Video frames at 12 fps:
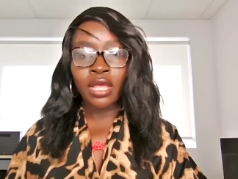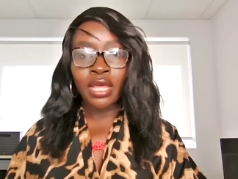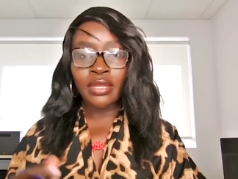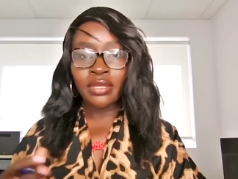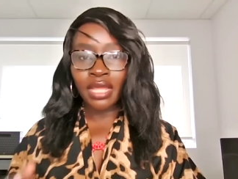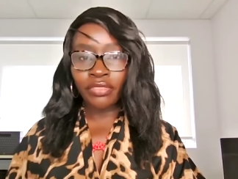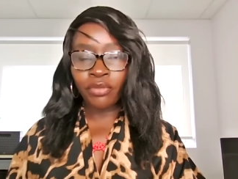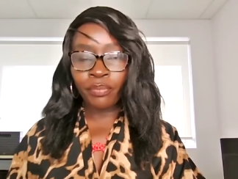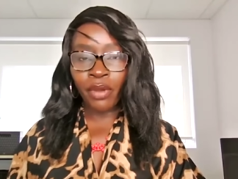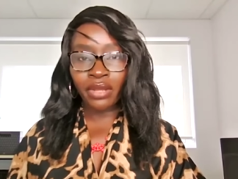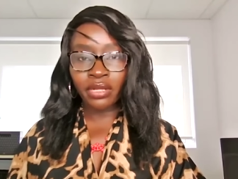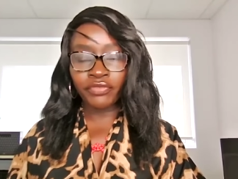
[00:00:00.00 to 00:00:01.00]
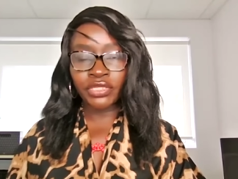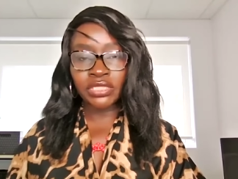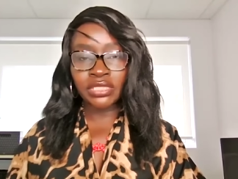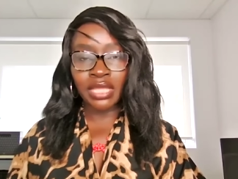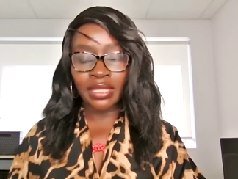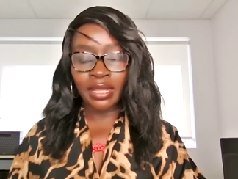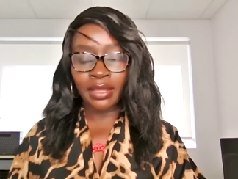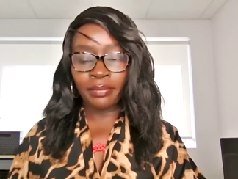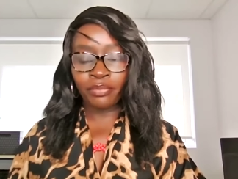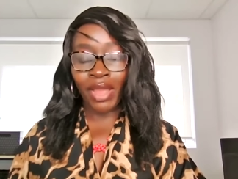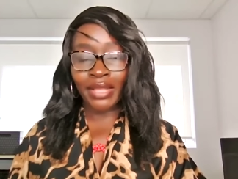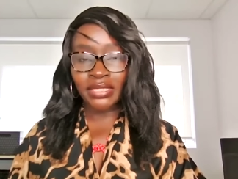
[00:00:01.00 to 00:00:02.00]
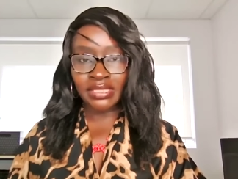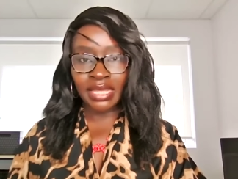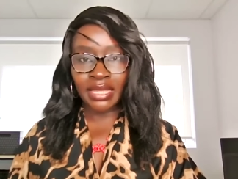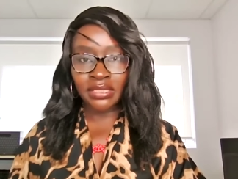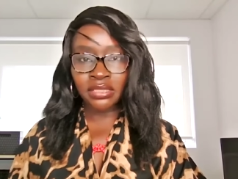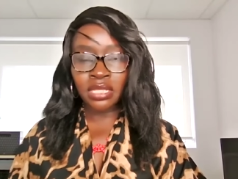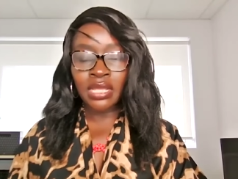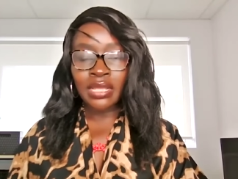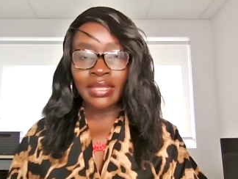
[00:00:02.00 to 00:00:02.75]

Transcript: another part of this process